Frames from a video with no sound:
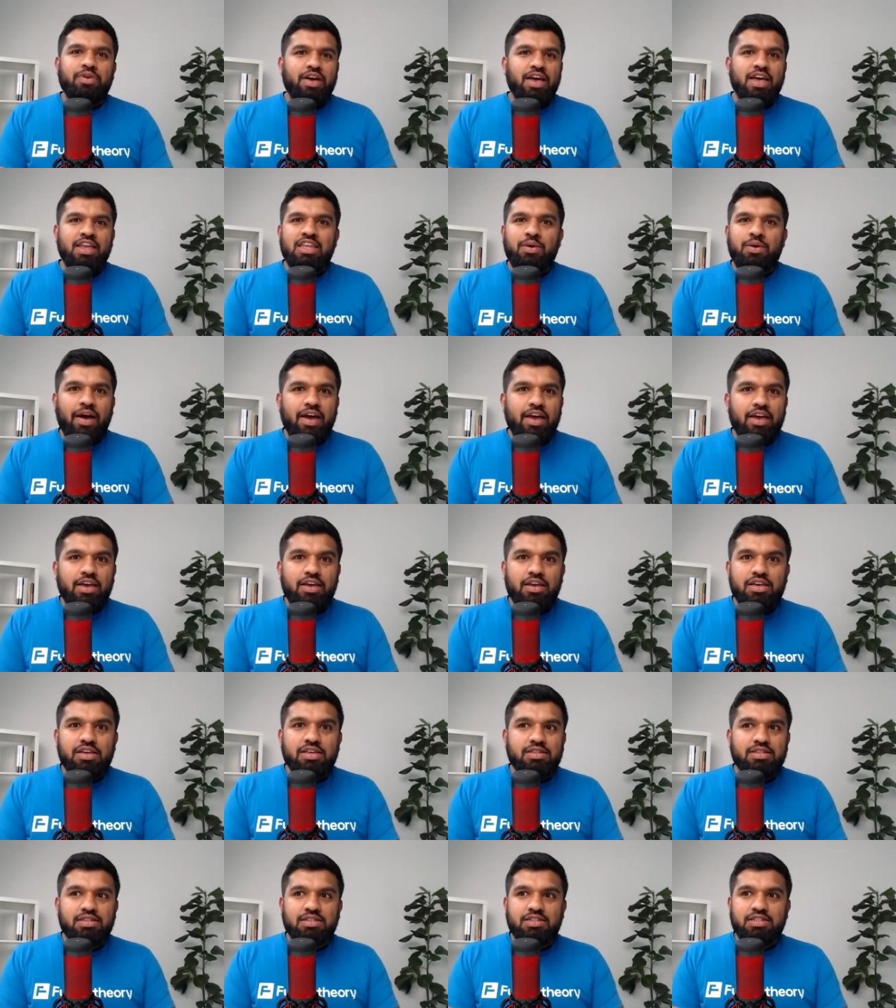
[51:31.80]
anyway
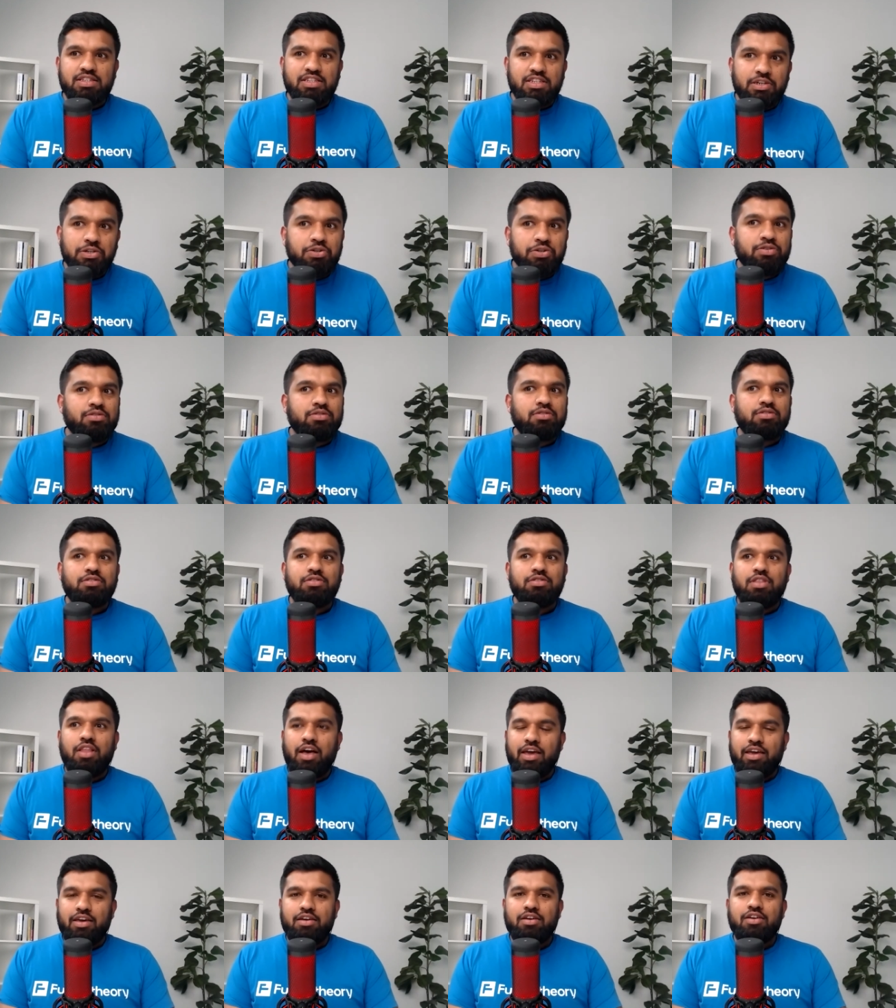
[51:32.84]
is still
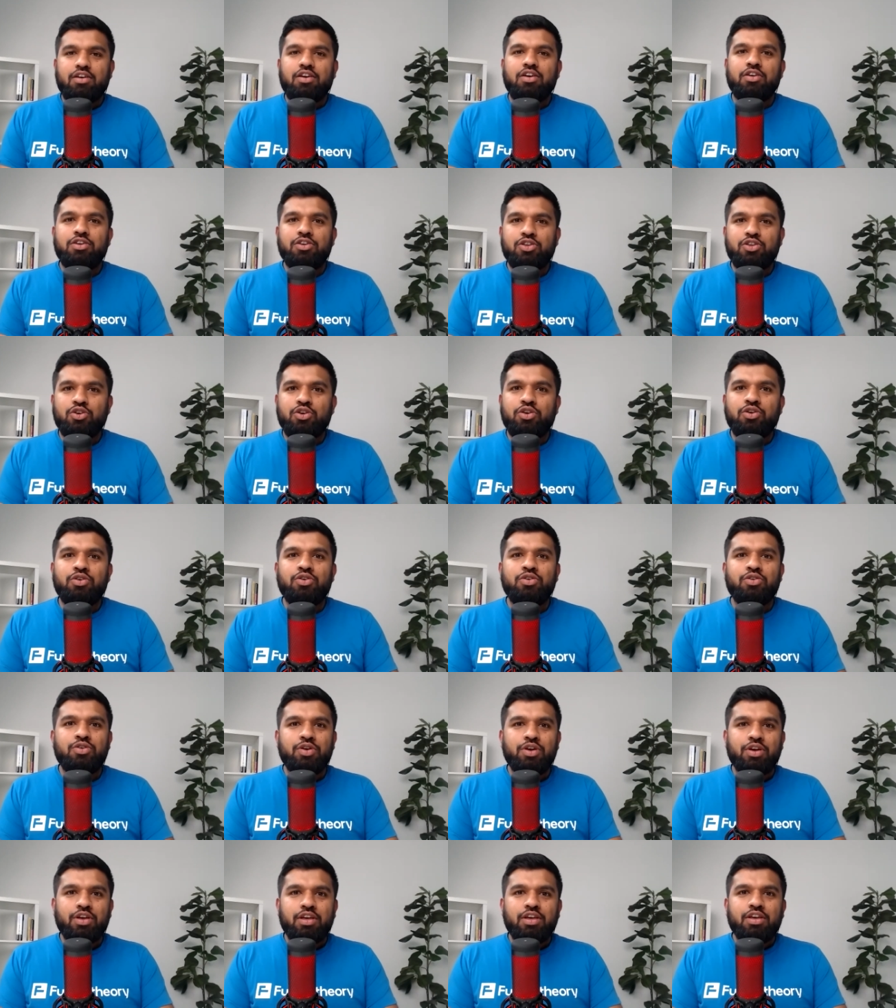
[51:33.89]
like a new
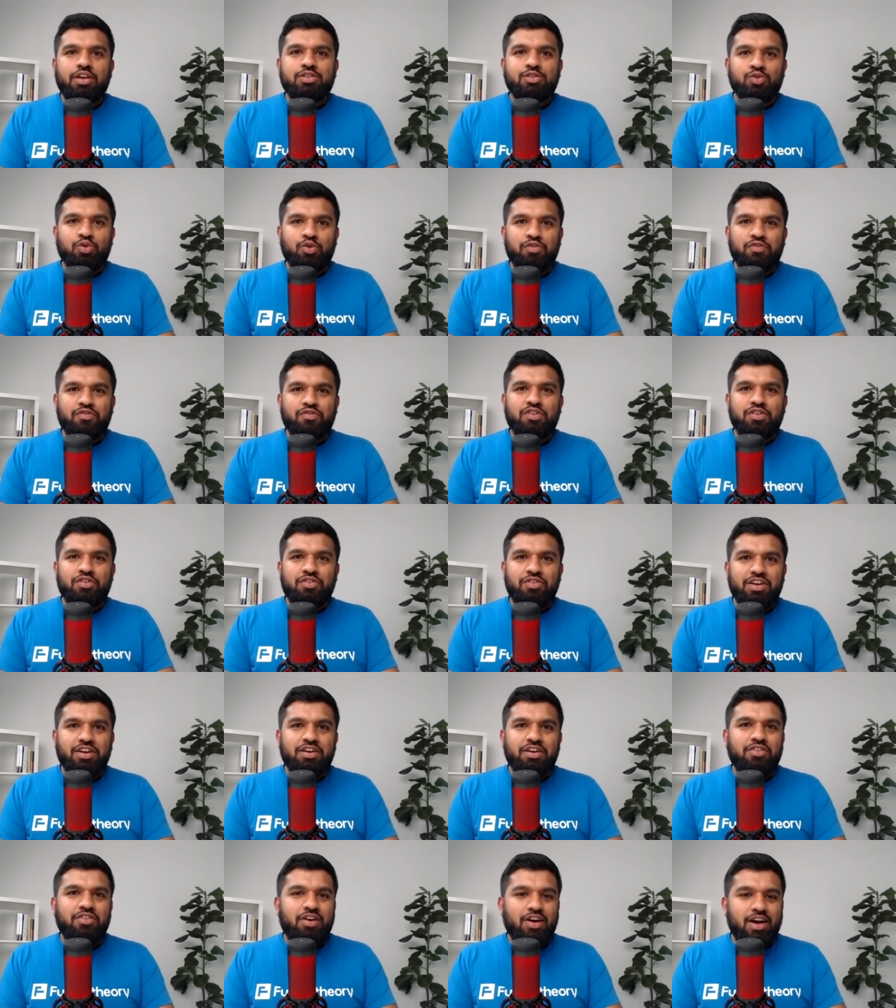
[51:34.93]
sort of
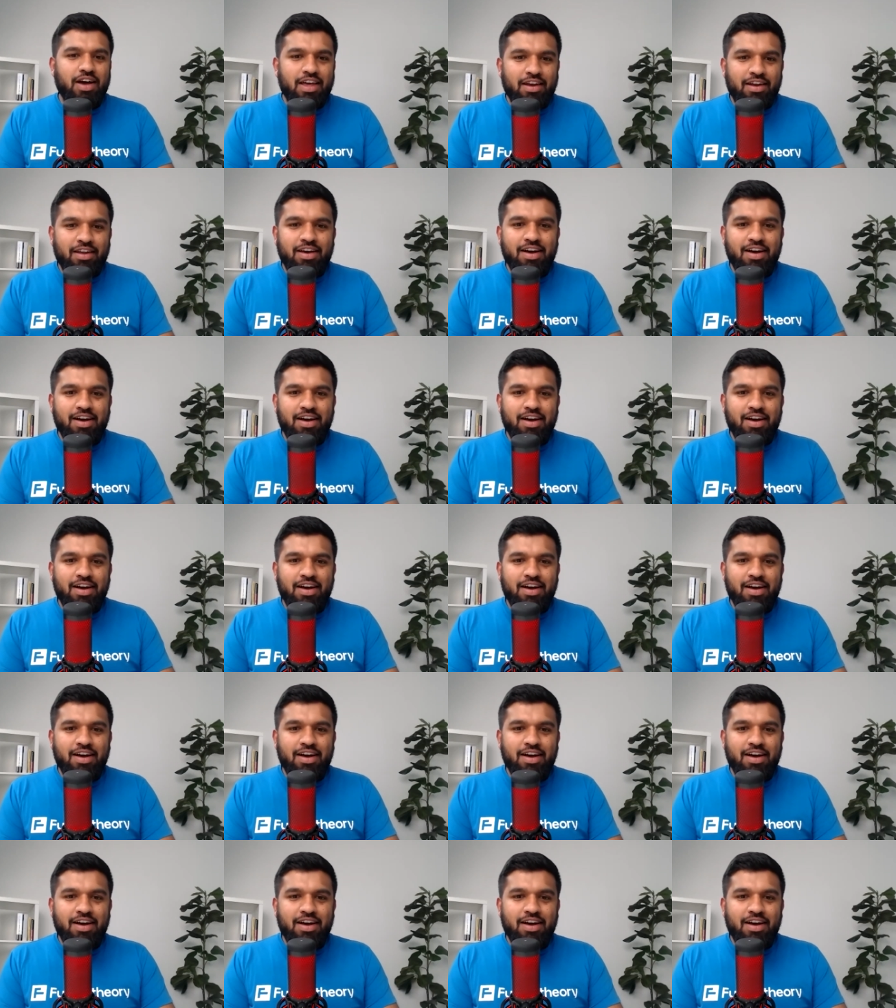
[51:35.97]
career, right?